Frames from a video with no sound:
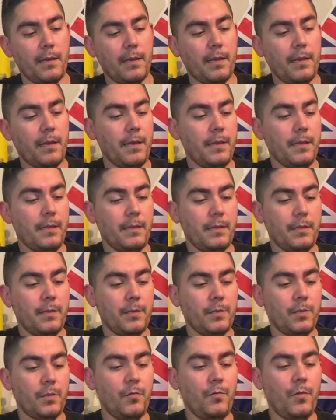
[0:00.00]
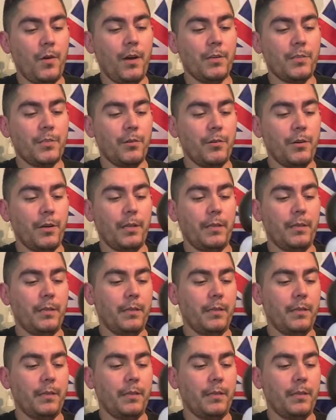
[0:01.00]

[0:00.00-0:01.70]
good. So far, so good.